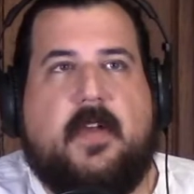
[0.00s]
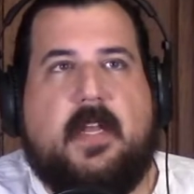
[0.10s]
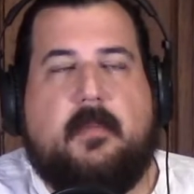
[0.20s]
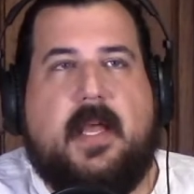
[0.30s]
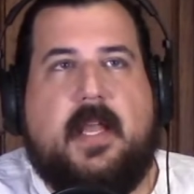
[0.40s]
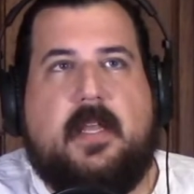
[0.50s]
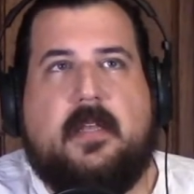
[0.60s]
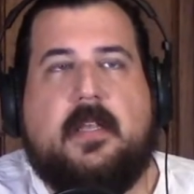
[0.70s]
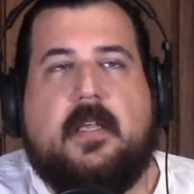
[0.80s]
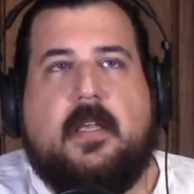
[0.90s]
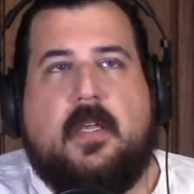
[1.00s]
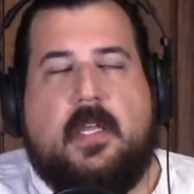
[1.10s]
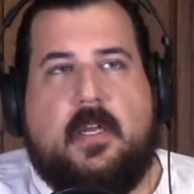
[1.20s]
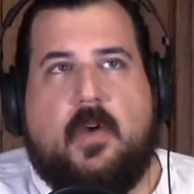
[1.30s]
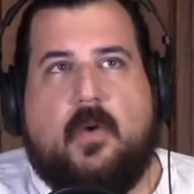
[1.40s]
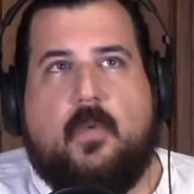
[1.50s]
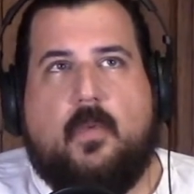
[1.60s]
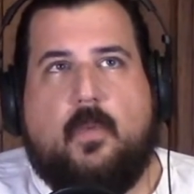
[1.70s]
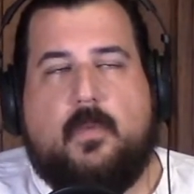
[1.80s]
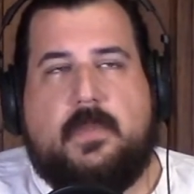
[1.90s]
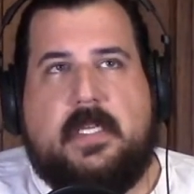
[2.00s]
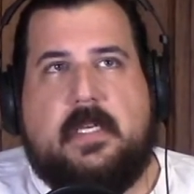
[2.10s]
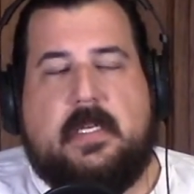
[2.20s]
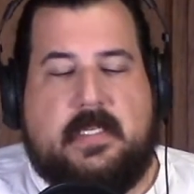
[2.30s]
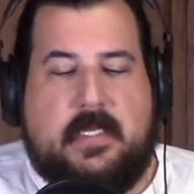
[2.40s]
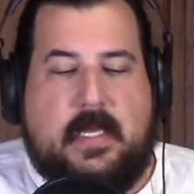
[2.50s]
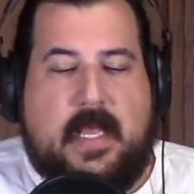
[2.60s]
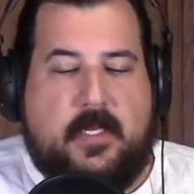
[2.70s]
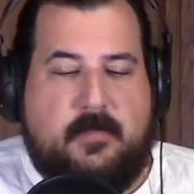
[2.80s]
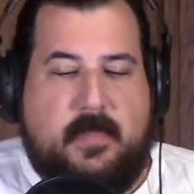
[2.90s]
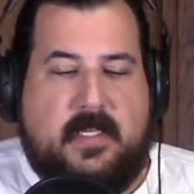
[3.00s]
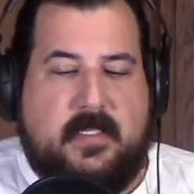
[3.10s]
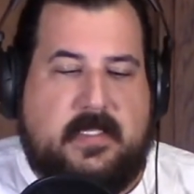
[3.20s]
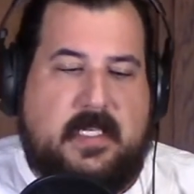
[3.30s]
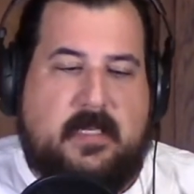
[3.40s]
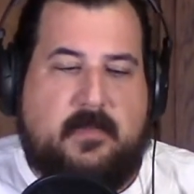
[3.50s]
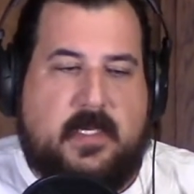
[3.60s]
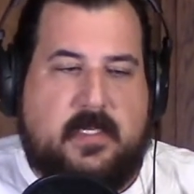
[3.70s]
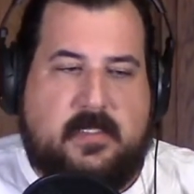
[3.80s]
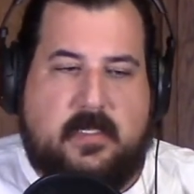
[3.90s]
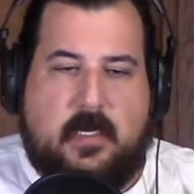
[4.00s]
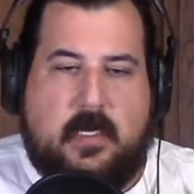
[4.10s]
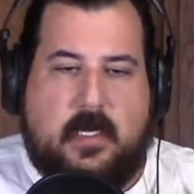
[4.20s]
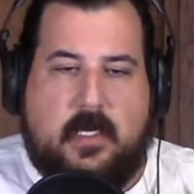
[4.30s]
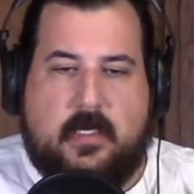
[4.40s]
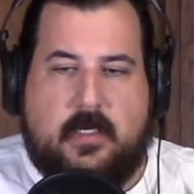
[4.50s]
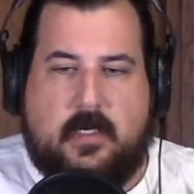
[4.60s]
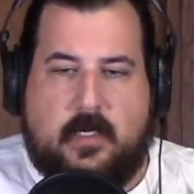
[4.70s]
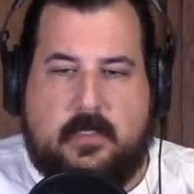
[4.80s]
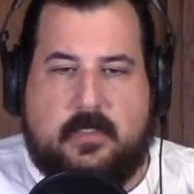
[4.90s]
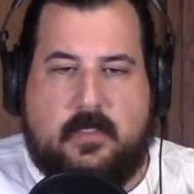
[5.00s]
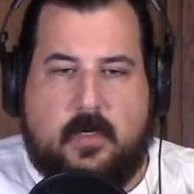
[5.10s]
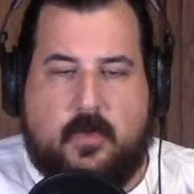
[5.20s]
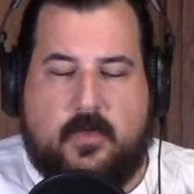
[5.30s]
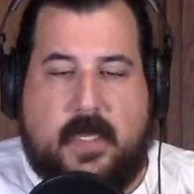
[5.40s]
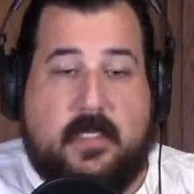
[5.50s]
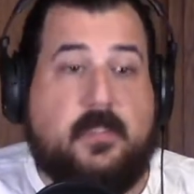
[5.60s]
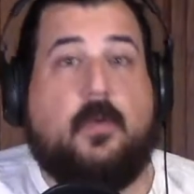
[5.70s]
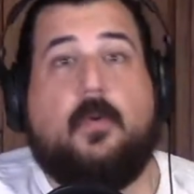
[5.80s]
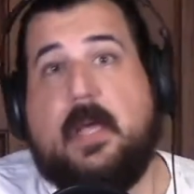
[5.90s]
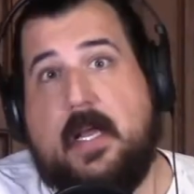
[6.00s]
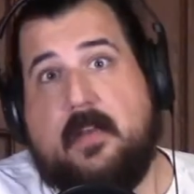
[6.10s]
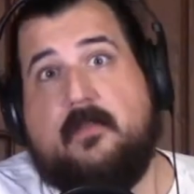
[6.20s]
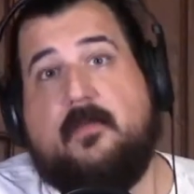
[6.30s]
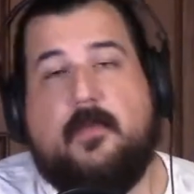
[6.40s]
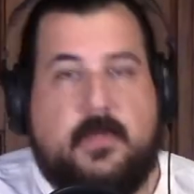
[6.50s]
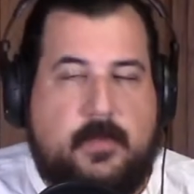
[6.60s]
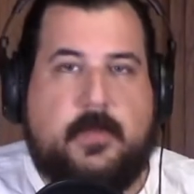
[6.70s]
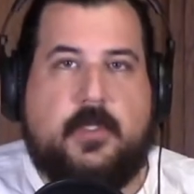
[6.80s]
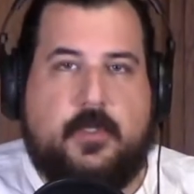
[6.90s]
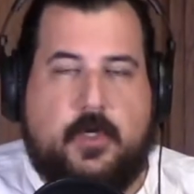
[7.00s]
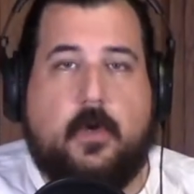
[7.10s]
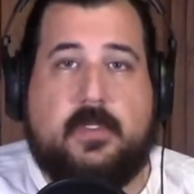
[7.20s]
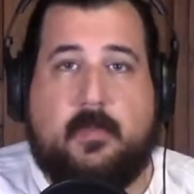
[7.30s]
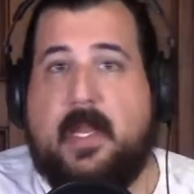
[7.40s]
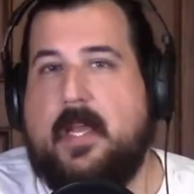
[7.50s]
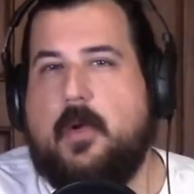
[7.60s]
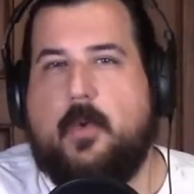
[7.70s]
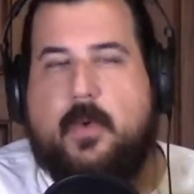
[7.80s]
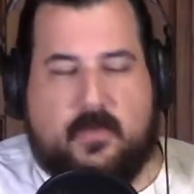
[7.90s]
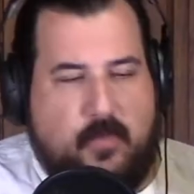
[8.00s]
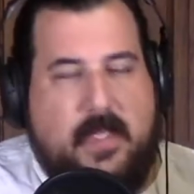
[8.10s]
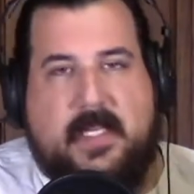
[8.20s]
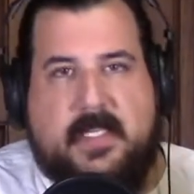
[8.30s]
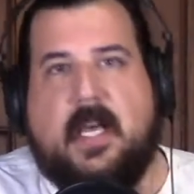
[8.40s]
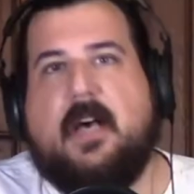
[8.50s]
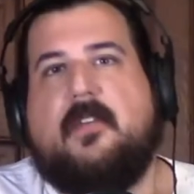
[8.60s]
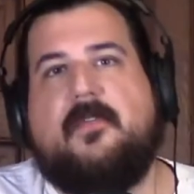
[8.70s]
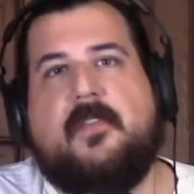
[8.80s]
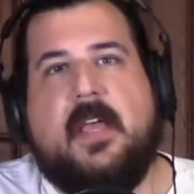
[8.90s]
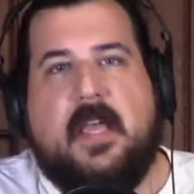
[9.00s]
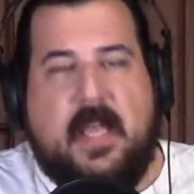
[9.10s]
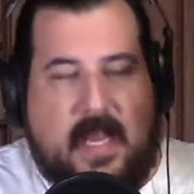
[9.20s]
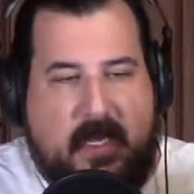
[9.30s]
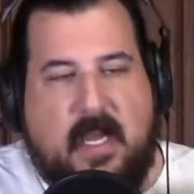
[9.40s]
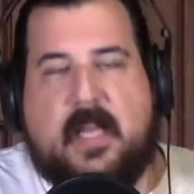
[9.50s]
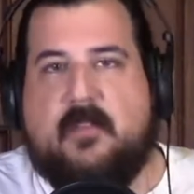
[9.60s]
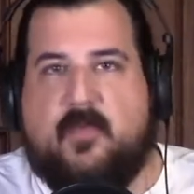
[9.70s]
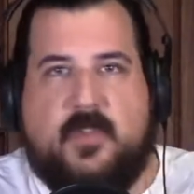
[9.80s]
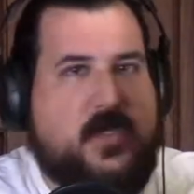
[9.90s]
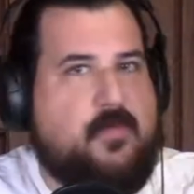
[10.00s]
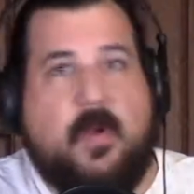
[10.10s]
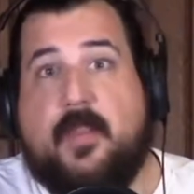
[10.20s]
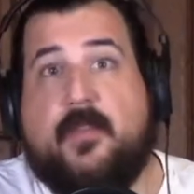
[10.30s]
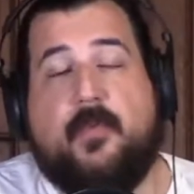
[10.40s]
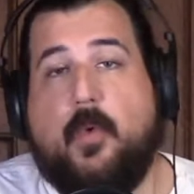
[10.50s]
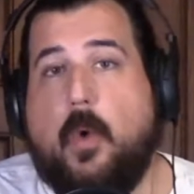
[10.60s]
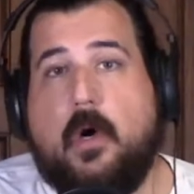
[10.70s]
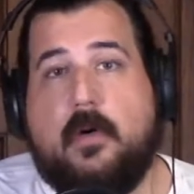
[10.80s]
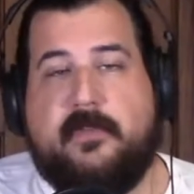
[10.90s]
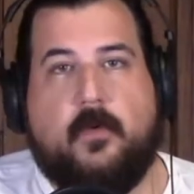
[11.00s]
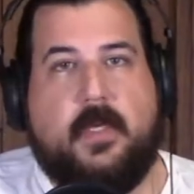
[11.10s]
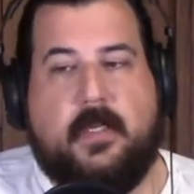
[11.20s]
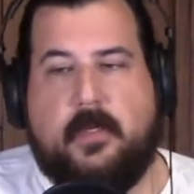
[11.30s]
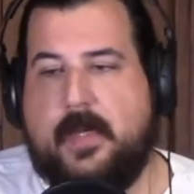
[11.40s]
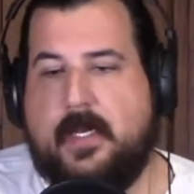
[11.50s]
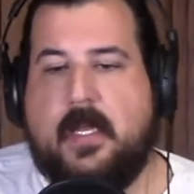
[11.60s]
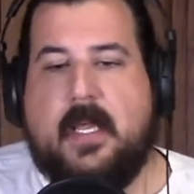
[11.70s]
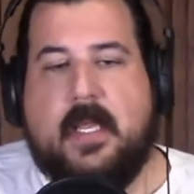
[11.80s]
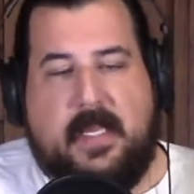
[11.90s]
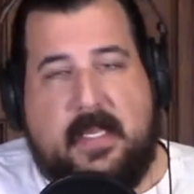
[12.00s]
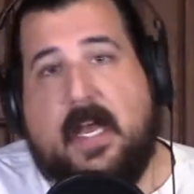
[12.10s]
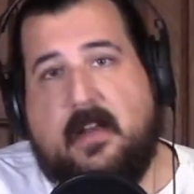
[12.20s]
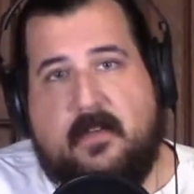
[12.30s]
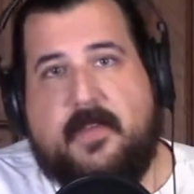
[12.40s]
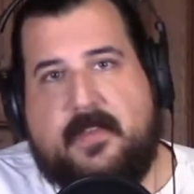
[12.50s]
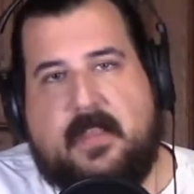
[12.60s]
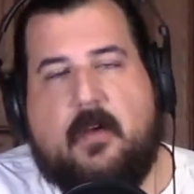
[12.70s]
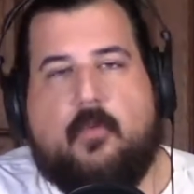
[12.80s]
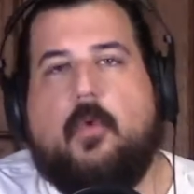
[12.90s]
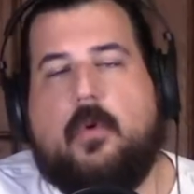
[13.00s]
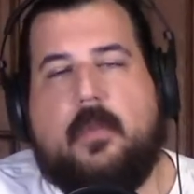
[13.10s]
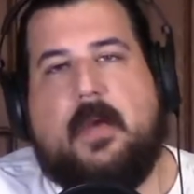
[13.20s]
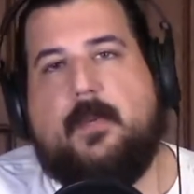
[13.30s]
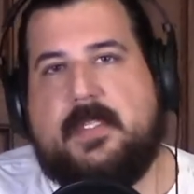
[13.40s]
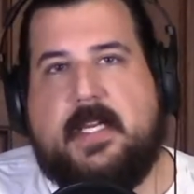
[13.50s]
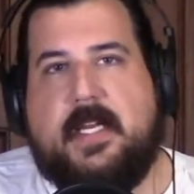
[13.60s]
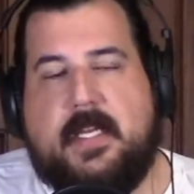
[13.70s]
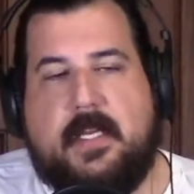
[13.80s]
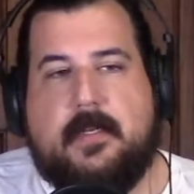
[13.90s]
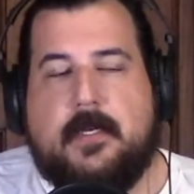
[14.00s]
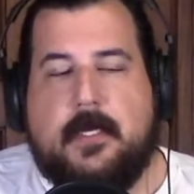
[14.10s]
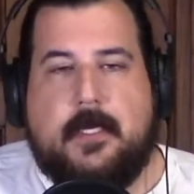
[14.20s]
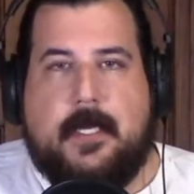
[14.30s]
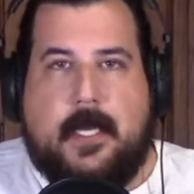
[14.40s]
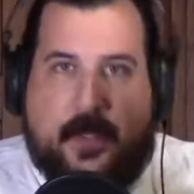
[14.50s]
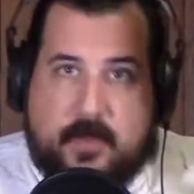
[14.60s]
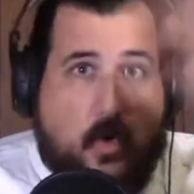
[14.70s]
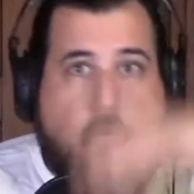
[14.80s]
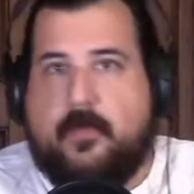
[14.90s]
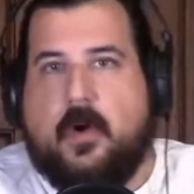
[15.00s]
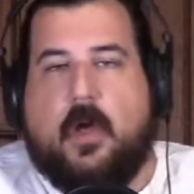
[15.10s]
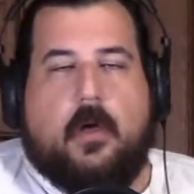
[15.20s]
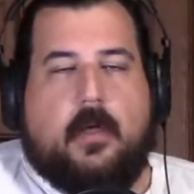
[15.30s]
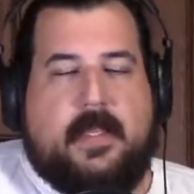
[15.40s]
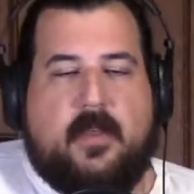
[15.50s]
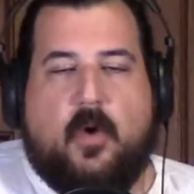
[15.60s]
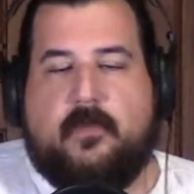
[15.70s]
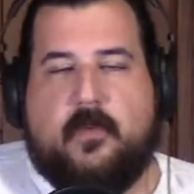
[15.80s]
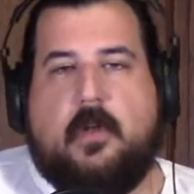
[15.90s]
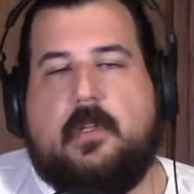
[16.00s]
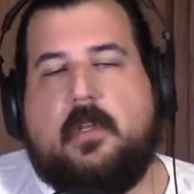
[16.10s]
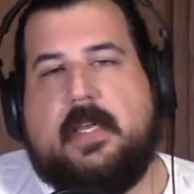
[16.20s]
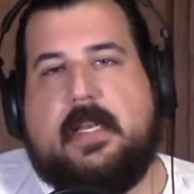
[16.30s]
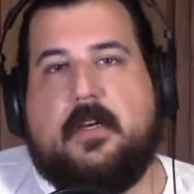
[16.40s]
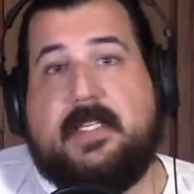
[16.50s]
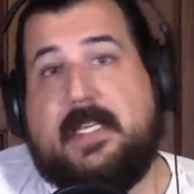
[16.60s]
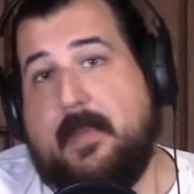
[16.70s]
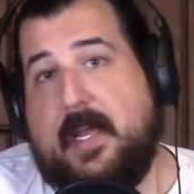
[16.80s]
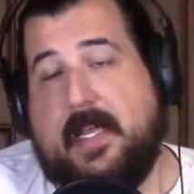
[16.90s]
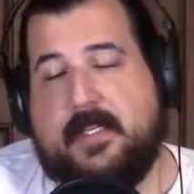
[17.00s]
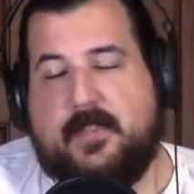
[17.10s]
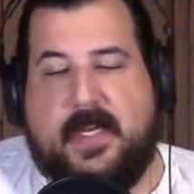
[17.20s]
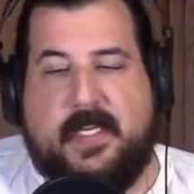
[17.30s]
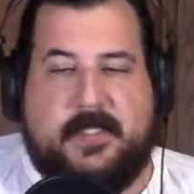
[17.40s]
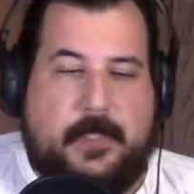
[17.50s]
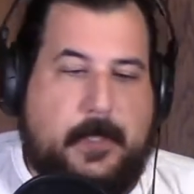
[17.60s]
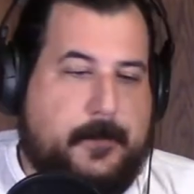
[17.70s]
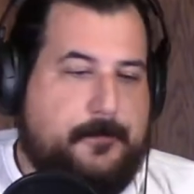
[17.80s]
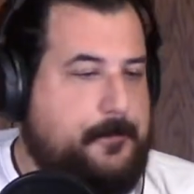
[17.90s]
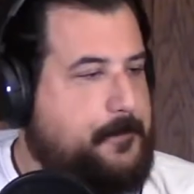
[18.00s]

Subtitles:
friend of mine, didn't actually make the team because Coach Razzo kind of chose a player who was really tough and kind of would just run through a wall for you, and he kind of fit that role that was needed in the overall look at our team, I guess, right? So